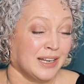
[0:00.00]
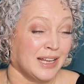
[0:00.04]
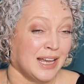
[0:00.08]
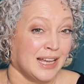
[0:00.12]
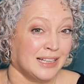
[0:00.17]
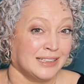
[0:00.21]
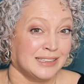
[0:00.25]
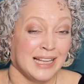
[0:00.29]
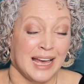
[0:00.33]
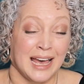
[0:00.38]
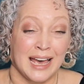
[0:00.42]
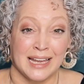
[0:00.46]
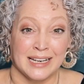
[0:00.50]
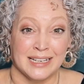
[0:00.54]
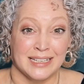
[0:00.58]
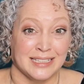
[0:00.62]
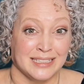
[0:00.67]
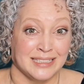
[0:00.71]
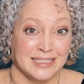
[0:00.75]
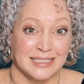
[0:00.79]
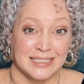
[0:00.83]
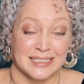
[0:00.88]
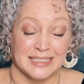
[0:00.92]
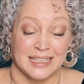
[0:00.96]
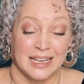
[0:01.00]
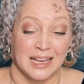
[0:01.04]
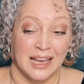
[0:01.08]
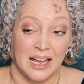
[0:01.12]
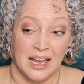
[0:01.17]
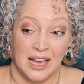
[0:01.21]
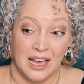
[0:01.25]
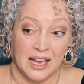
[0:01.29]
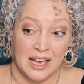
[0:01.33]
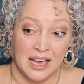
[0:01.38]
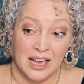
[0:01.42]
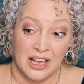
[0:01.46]
And
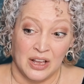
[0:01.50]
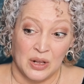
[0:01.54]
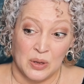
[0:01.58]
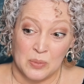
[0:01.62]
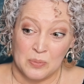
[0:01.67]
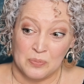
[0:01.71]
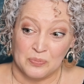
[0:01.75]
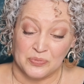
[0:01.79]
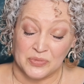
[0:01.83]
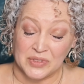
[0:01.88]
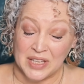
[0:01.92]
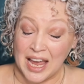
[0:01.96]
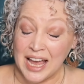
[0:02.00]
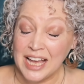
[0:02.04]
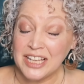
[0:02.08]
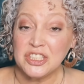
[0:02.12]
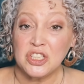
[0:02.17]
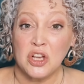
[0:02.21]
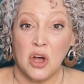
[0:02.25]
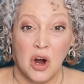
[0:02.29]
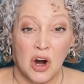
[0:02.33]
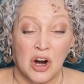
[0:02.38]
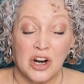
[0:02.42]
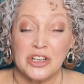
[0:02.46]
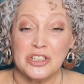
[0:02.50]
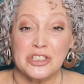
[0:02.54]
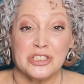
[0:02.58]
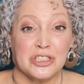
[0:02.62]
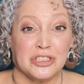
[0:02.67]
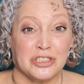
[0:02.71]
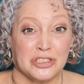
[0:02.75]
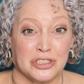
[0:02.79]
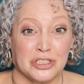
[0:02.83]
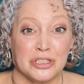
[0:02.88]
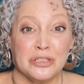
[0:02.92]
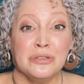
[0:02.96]
that's hard to
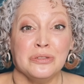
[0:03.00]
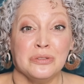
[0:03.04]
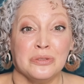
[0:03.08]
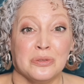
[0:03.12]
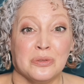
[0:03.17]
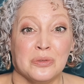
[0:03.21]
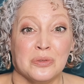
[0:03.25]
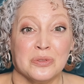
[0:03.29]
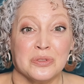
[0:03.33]
do.